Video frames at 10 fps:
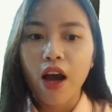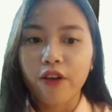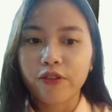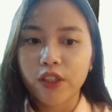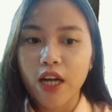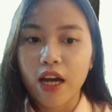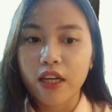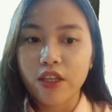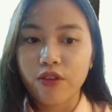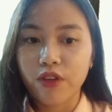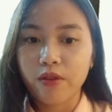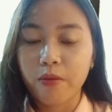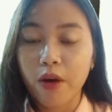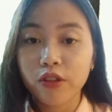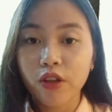after a given
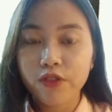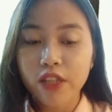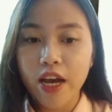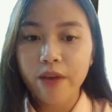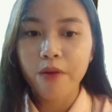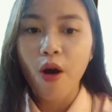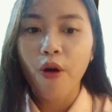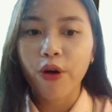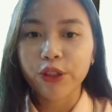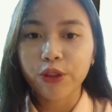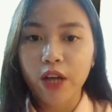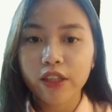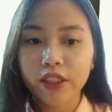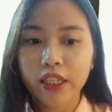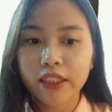amount of time or to
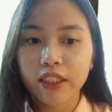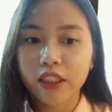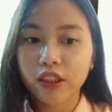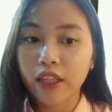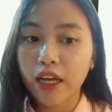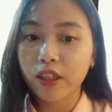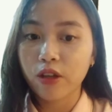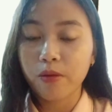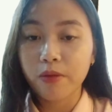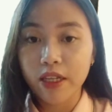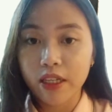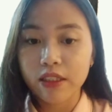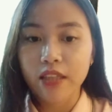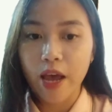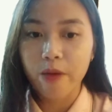calculate things like the
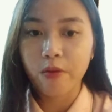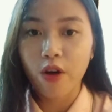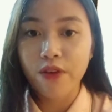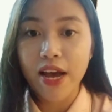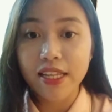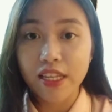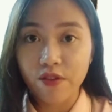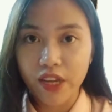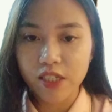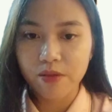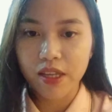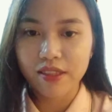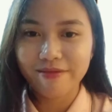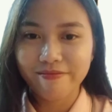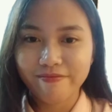doubling time of an
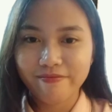investment.